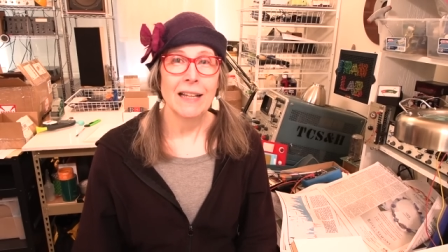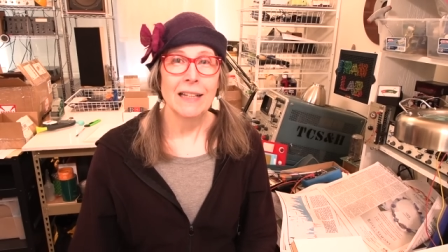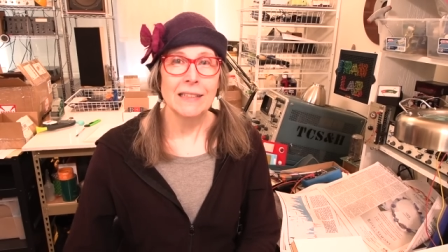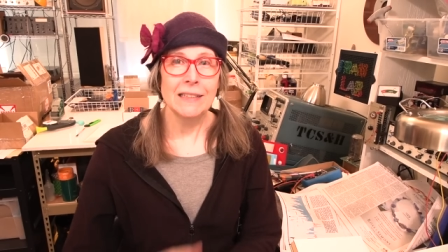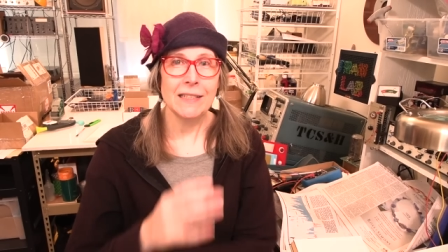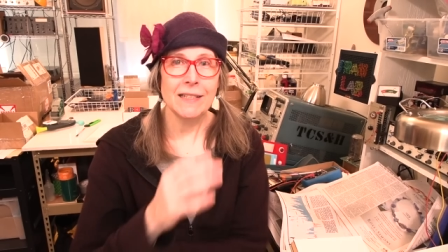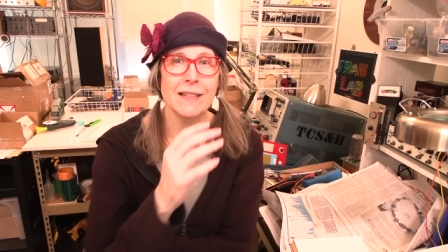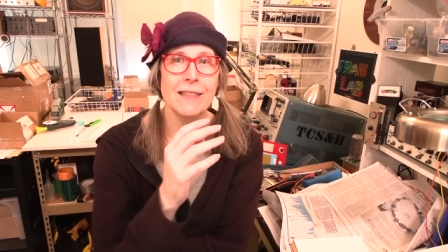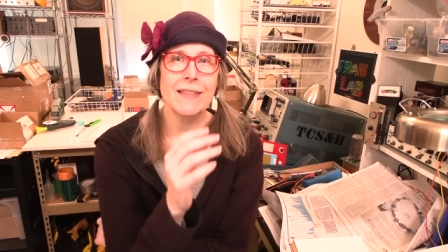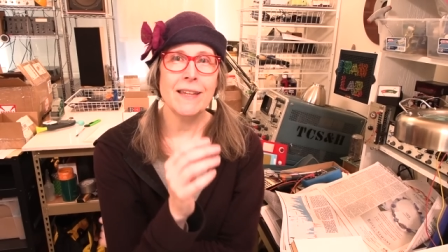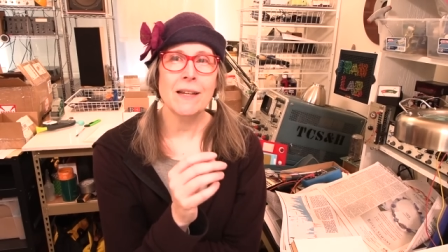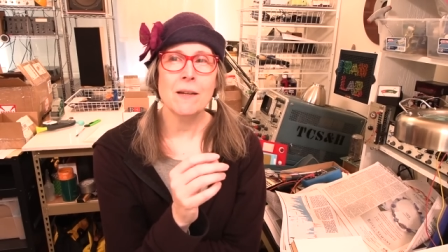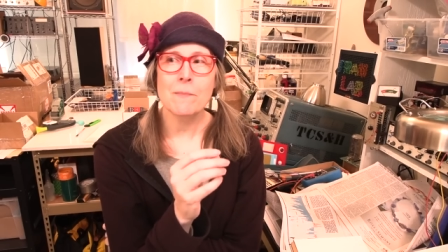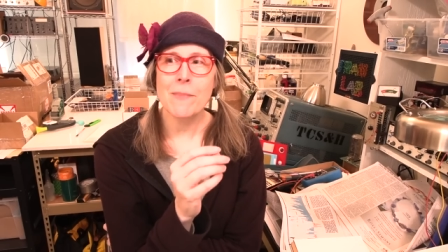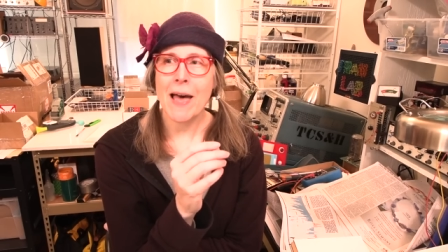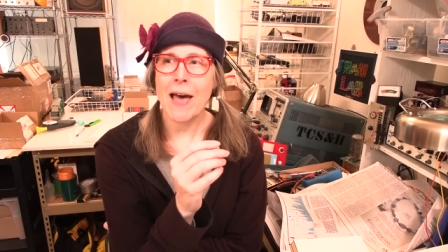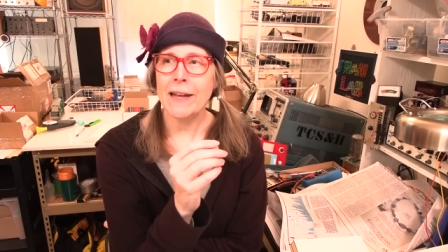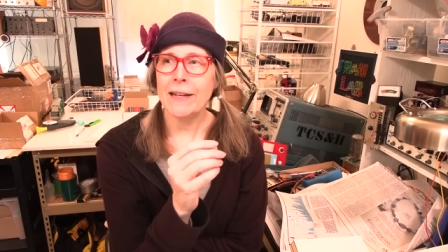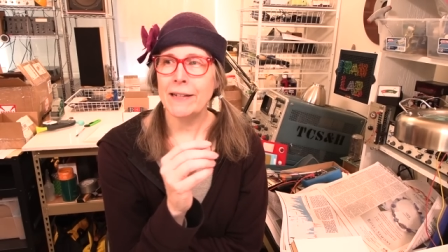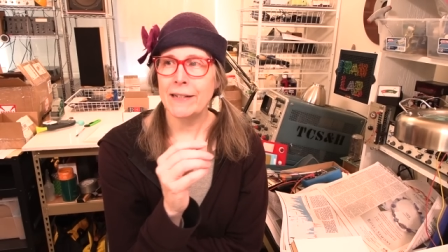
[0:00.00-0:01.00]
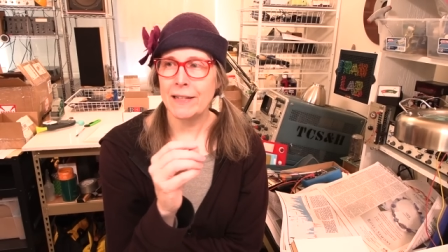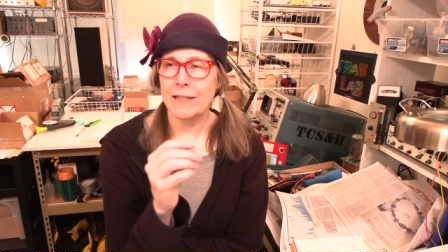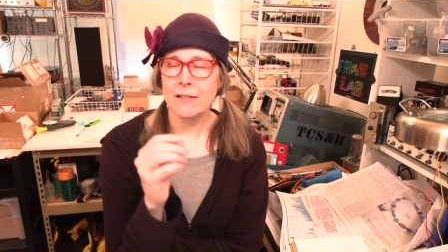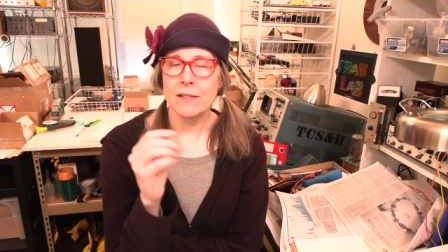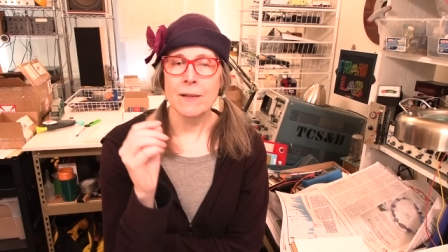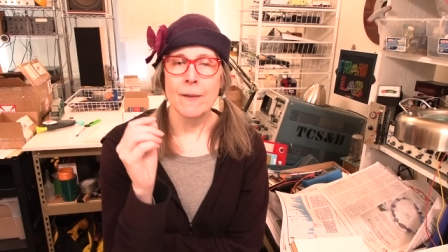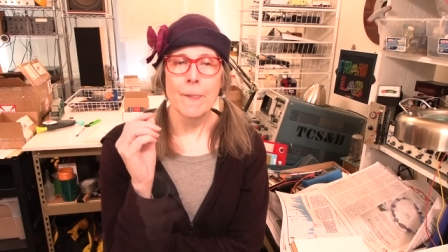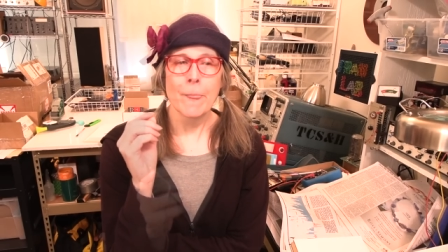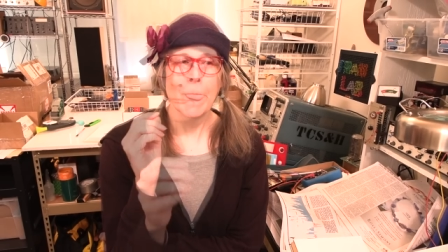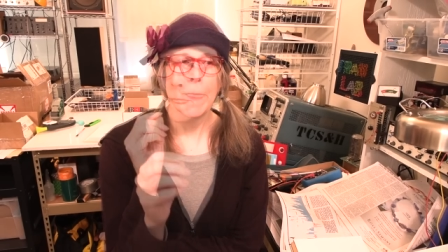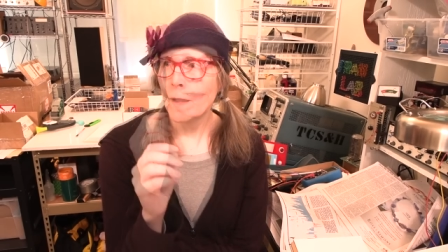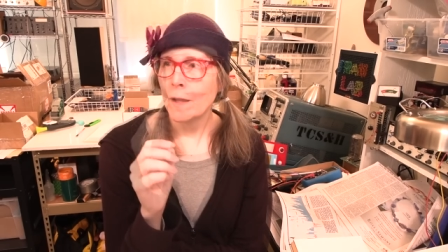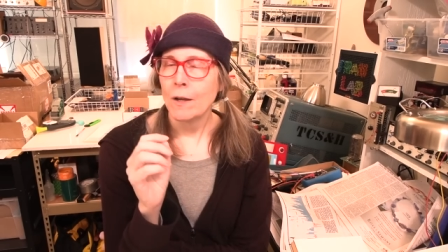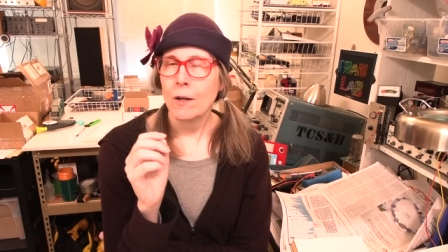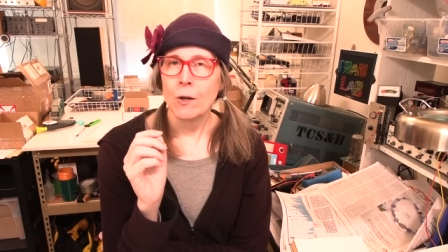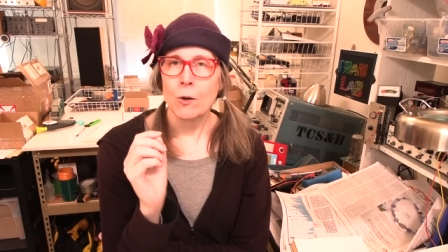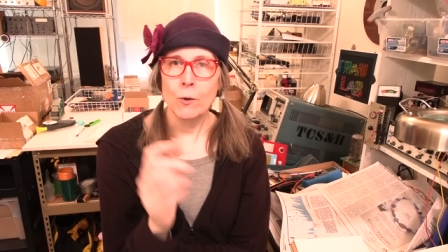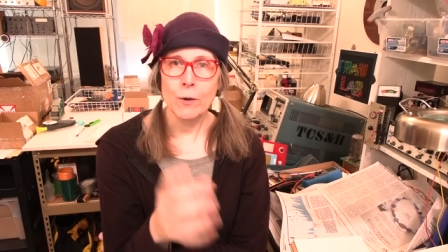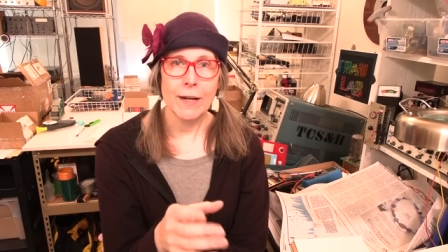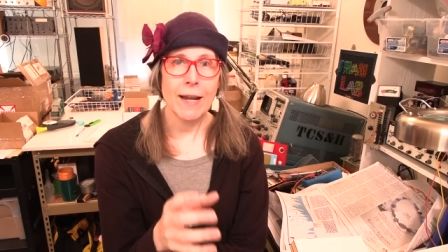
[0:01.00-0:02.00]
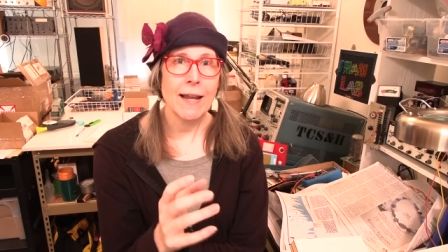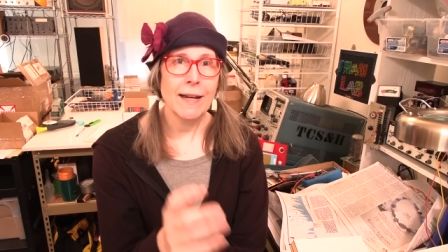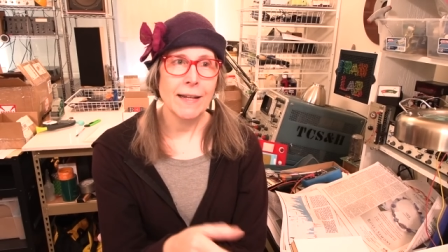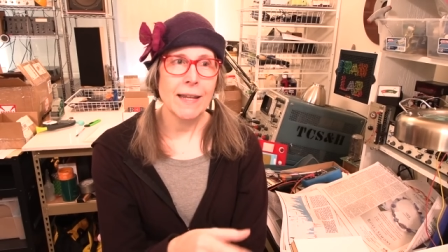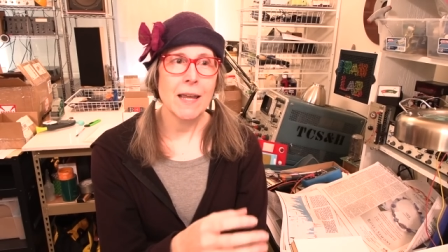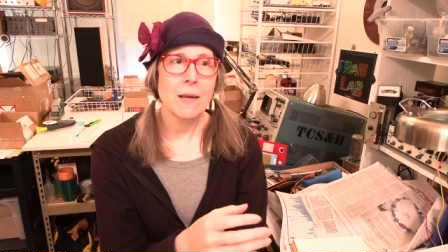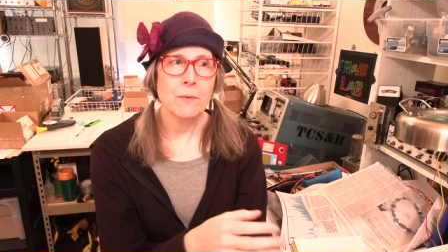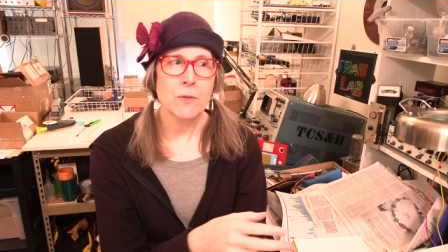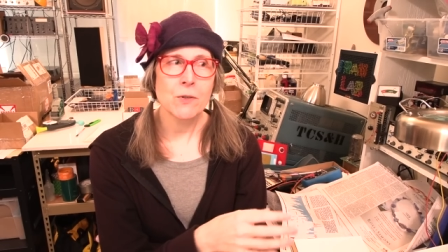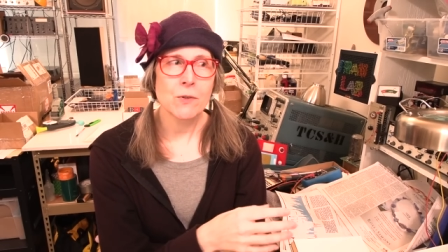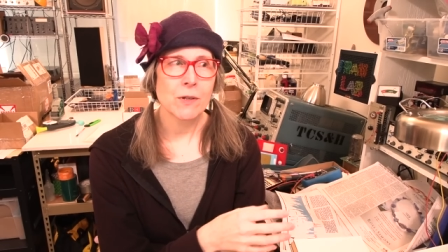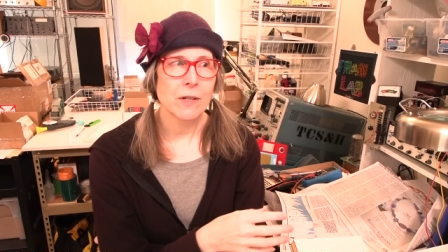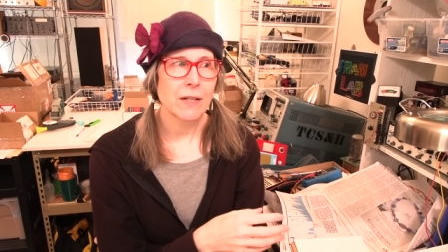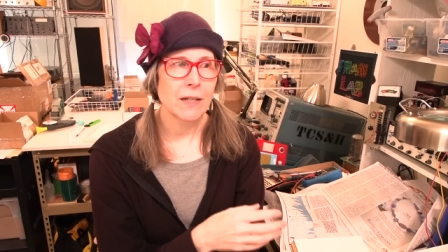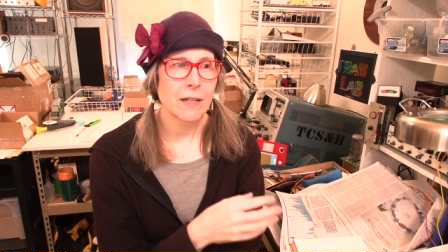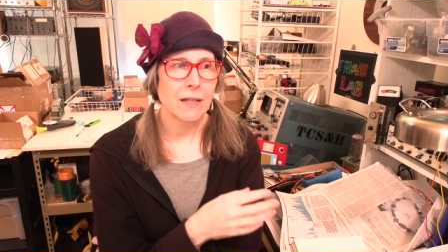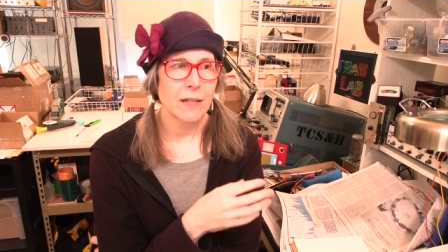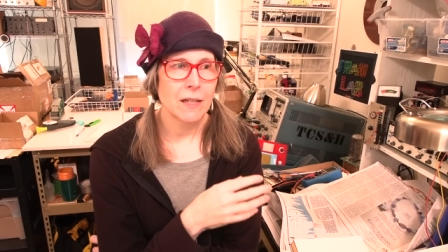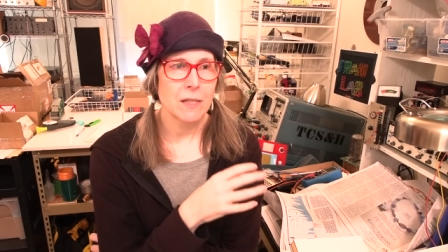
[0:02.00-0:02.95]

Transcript: So the thing about it is, organic chemistry